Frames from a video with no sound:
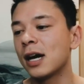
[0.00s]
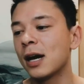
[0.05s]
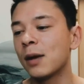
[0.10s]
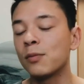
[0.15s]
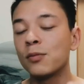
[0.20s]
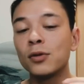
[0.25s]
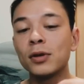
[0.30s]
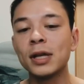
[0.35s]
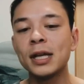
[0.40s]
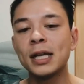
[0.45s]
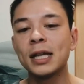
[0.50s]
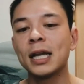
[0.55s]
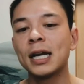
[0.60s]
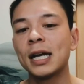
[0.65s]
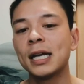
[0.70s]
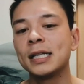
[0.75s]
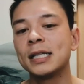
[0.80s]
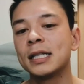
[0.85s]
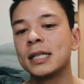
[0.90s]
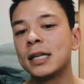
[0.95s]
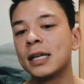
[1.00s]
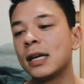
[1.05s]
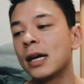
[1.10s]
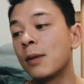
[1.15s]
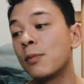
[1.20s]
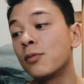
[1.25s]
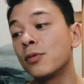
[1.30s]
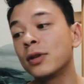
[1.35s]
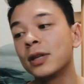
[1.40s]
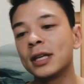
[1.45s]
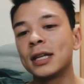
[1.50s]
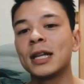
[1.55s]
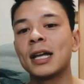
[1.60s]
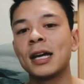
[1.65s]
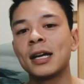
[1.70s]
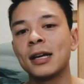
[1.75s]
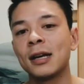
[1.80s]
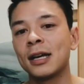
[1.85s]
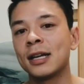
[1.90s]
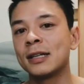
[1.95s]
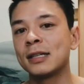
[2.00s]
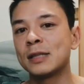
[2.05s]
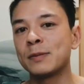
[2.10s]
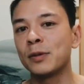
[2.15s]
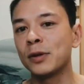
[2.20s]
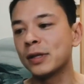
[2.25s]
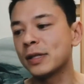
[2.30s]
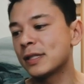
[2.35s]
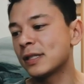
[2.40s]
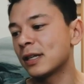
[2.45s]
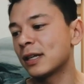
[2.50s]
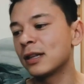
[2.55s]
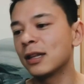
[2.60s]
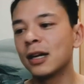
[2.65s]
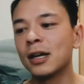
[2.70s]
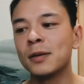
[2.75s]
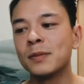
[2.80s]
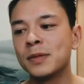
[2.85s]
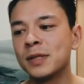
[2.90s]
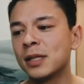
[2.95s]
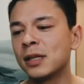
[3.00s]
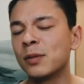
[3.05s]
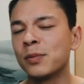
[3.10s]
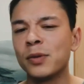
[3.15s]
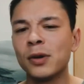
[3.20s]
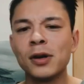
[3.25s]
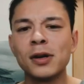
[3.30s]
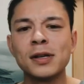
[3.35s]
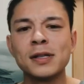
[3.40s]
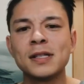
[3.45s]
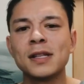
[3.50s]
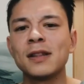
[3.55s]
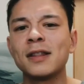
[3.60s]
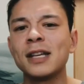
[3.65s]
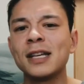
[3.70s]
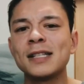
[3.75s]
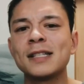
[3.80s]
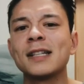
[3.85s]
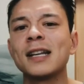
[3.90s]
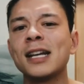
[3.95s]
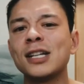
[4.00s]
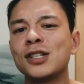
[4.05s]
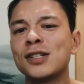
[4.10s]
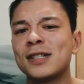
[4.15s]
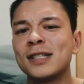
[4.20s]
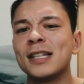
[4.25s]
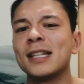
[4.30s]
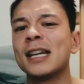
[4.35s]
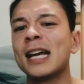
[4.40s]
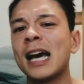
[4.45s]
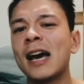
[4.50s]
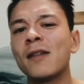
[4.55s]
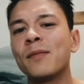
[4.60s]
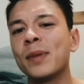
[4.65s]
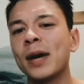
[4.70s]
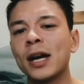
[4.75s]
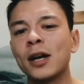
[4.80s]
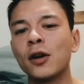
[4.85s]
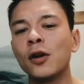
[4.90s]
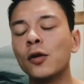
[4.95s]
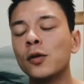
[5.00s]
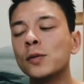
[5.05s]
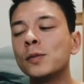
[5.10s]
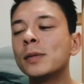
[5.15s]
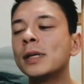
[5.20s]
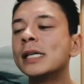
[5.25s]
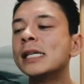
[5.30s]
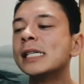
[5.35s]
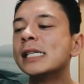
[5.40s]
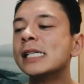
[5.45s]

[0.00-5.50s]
I'm really glad I did it. I'm really glad I experienced the clubs and the bars and things that I just didn't have back home.